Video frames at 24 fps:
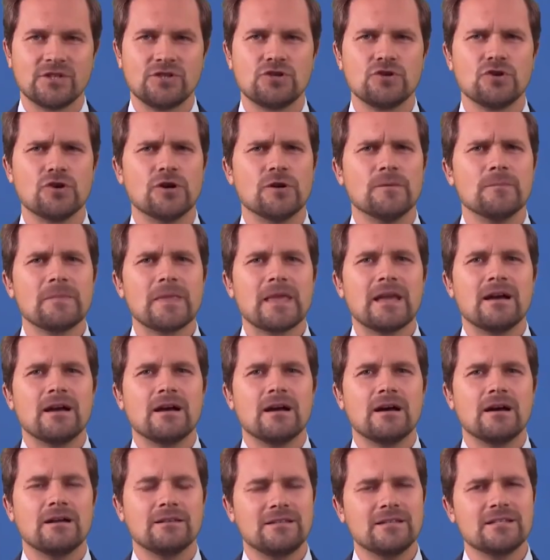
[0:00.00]
Sure.
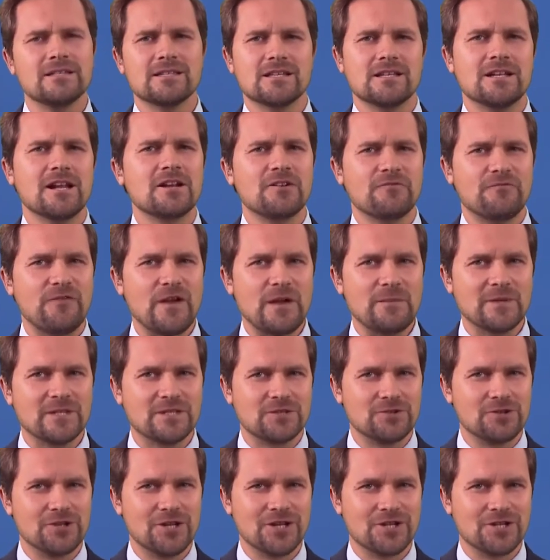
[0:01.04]
This is another
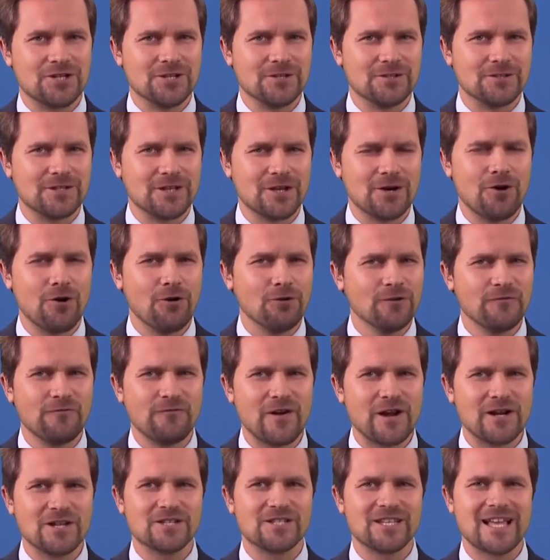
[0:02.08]
famous tradition the Holy
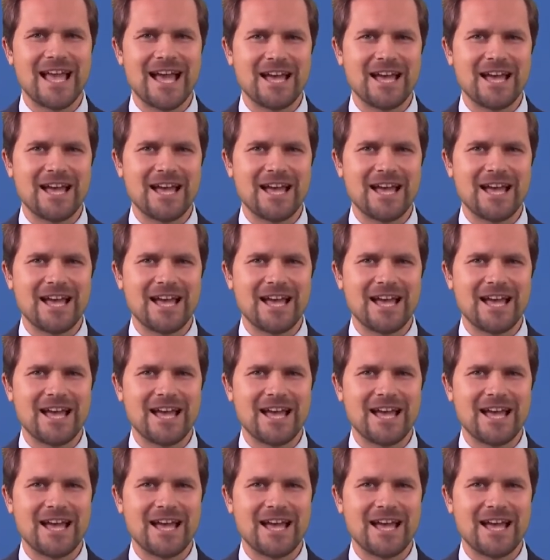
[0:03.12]
Father's